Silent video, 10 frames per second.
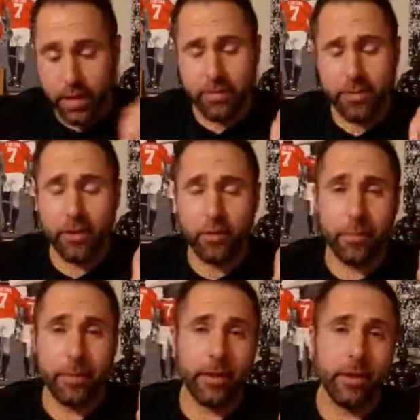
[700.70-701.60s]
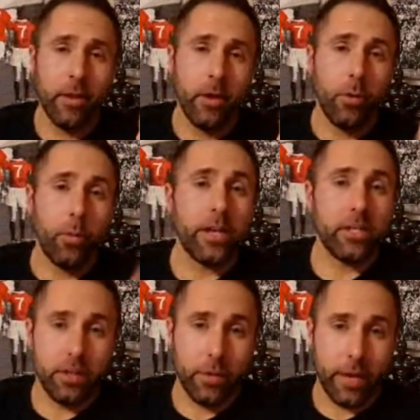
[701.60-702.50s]
Another thing will be,
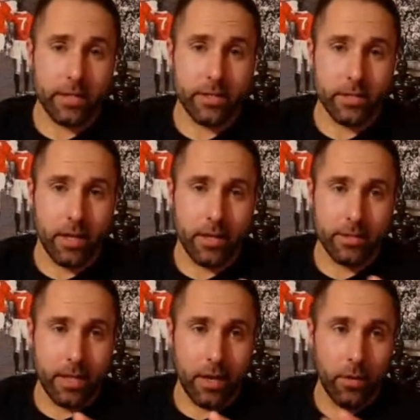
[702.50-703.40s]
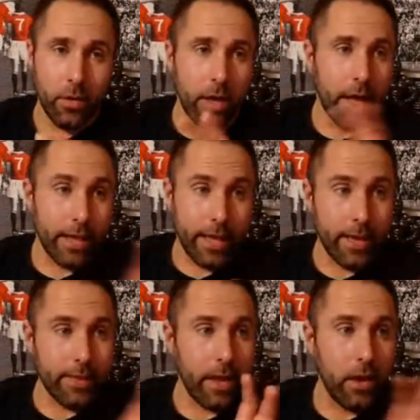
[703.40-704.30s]
when do you exercise? Now, I
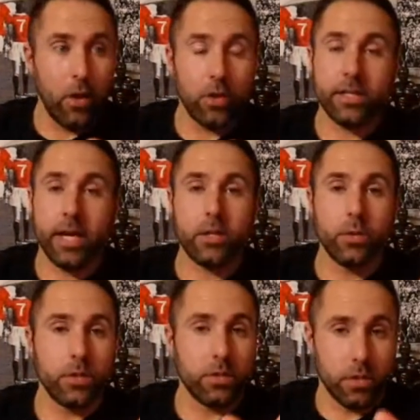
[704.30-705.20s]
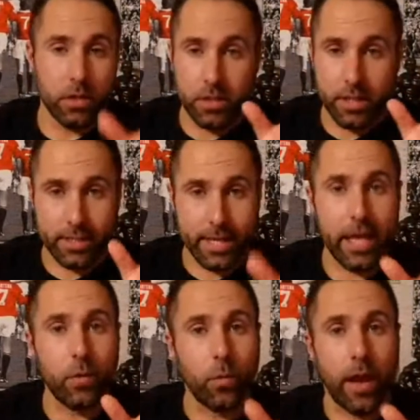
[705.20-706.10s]
get that a lot of schedules are going to
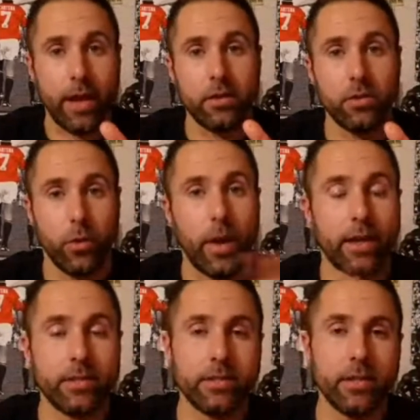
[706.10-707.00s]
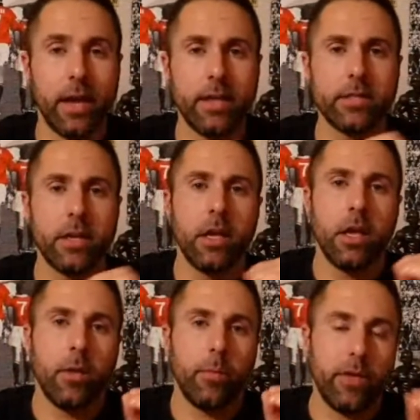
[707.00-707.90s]
dictate when you exercise,
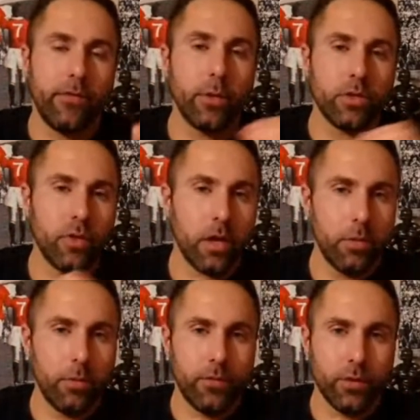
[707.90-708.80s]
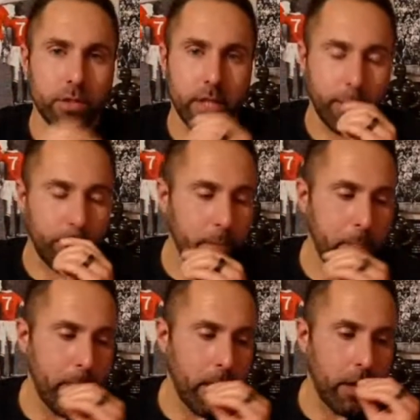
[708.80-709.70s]
but if you're struggling with your sleep